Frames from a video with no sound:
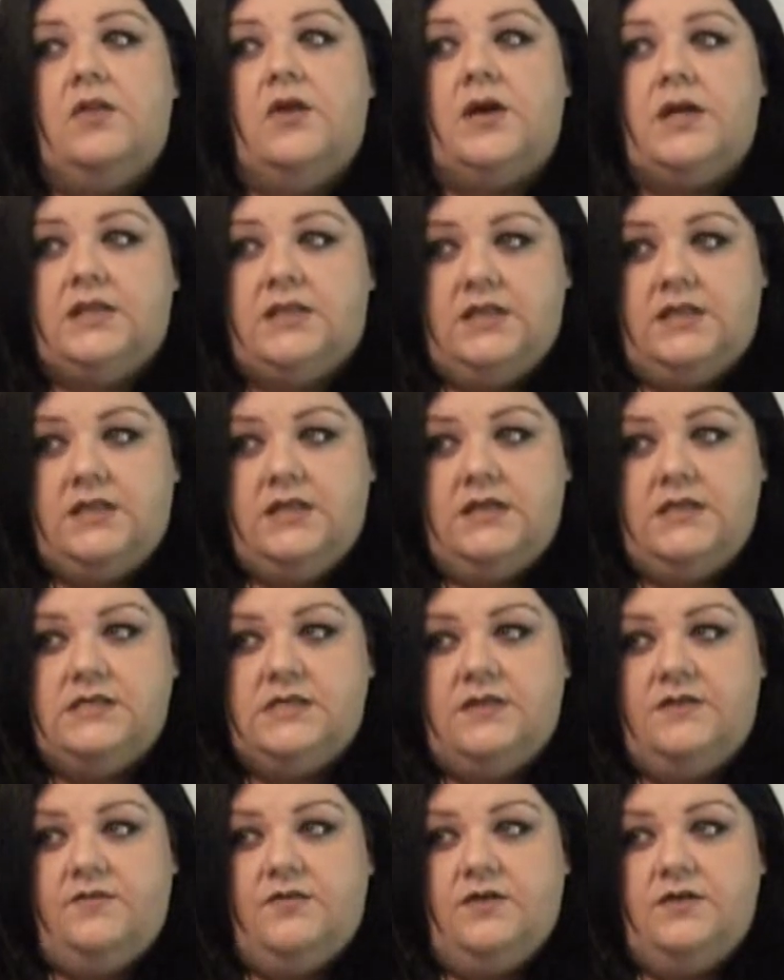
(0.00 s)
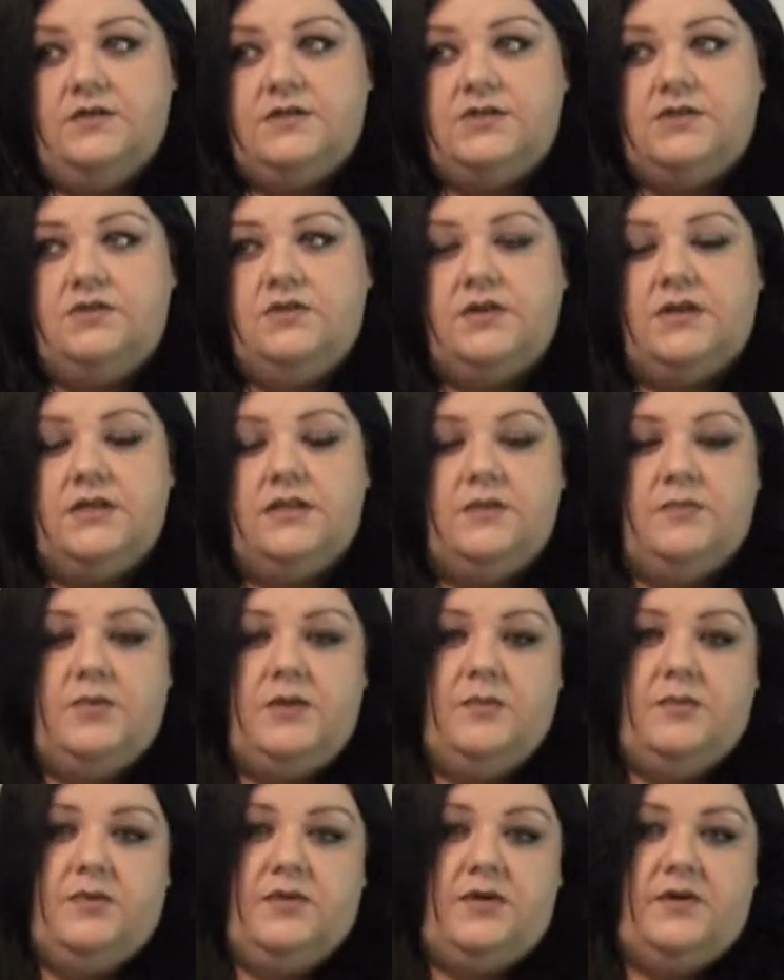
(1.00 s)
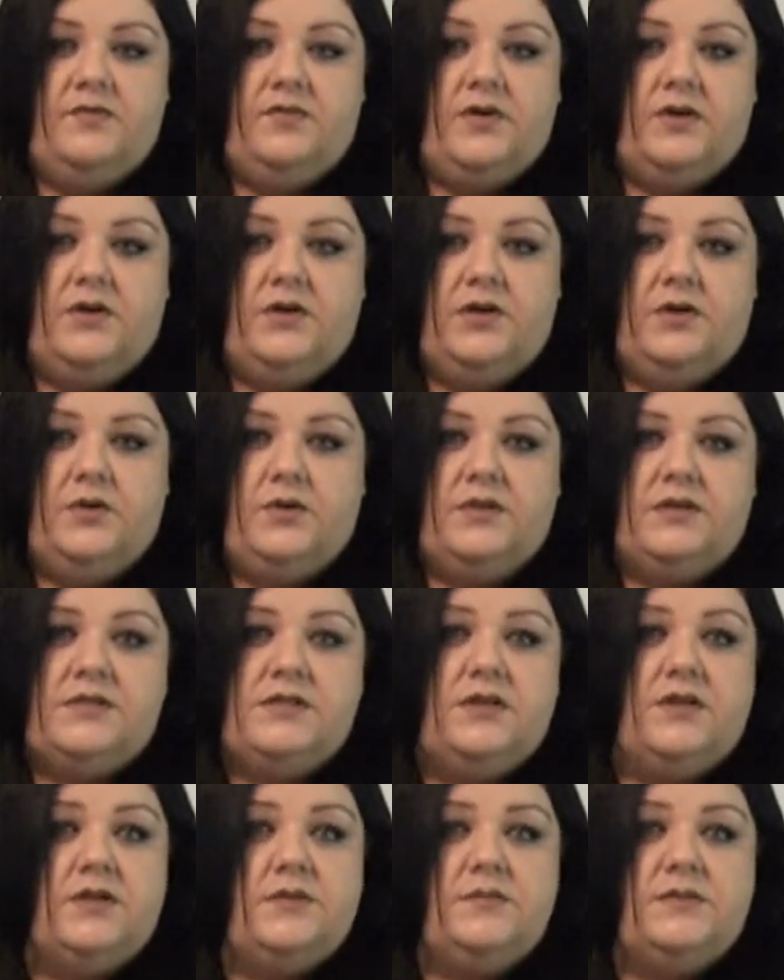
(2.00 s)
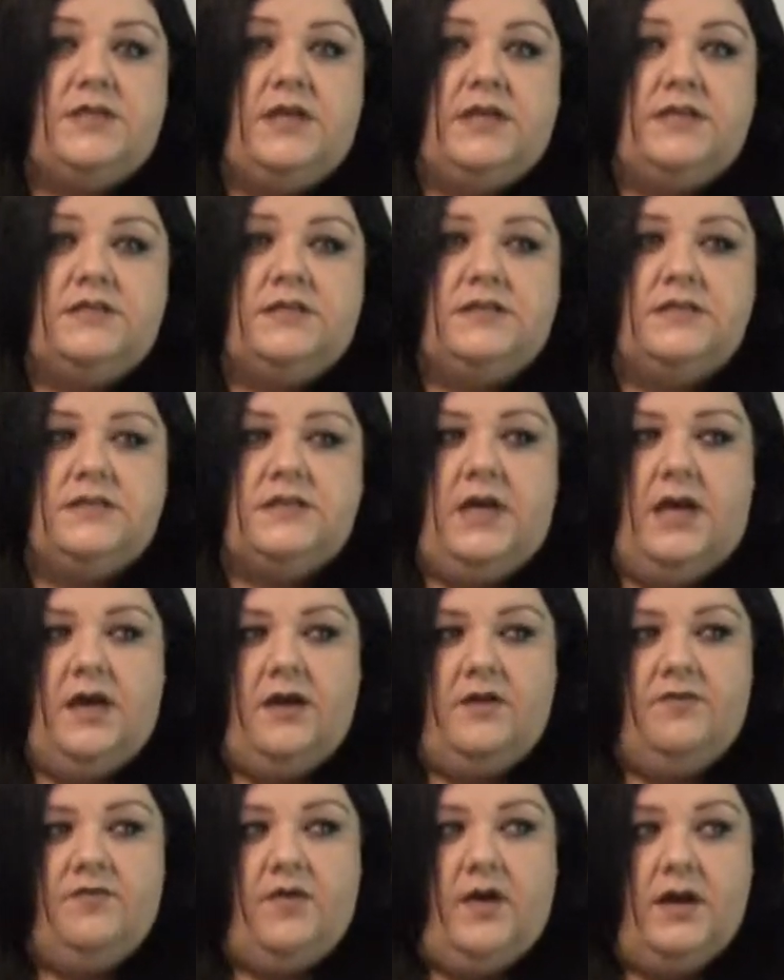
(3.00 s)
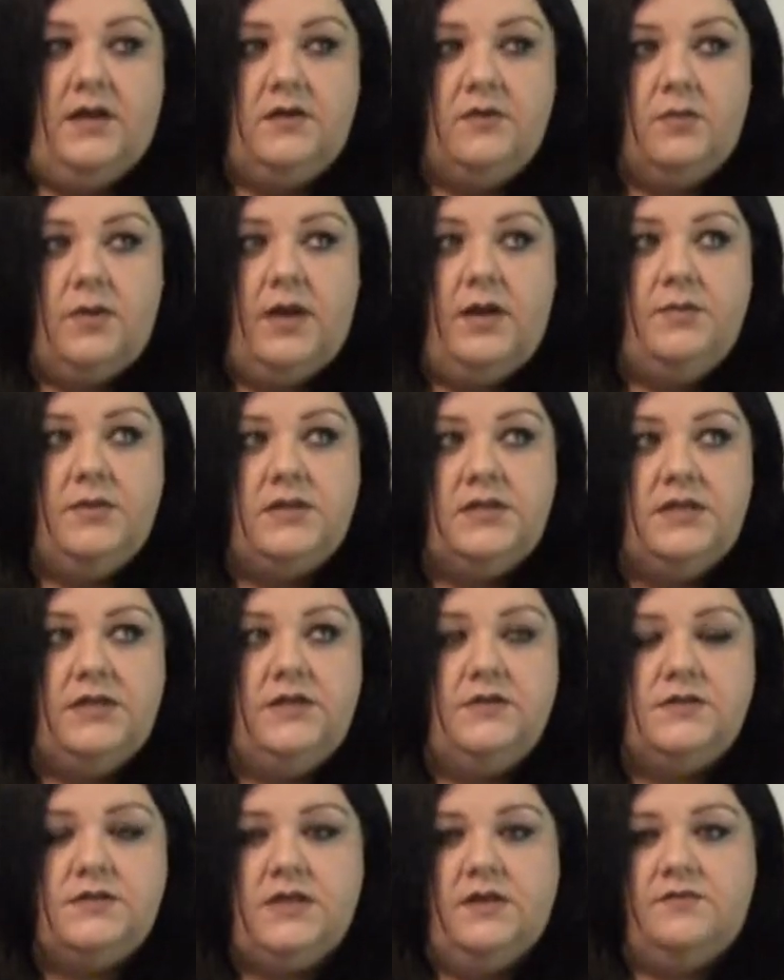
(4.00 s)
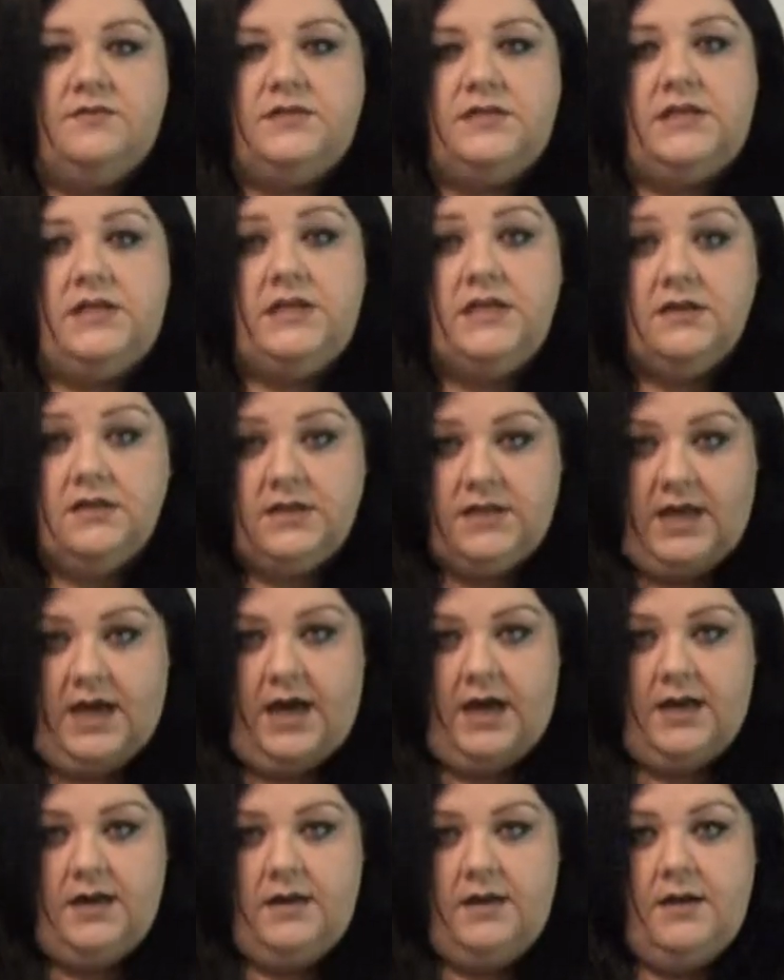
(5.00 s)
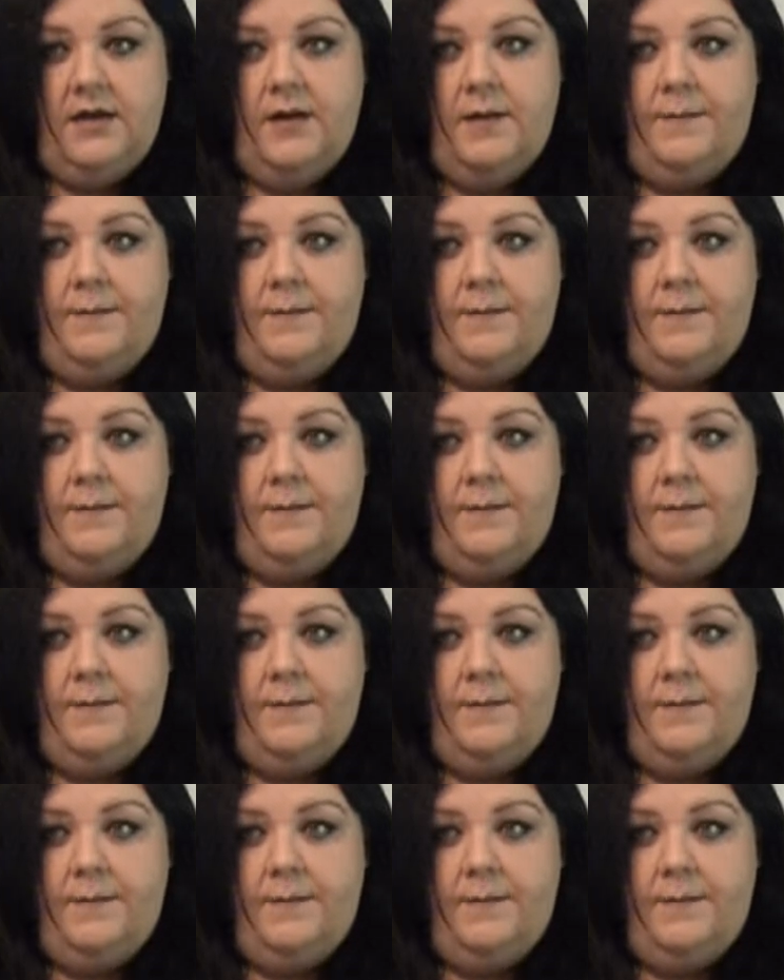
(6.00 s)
look at the things that have hurt you, look at the people that have hurt you or the circumstances, and find a way within yourself to heal that.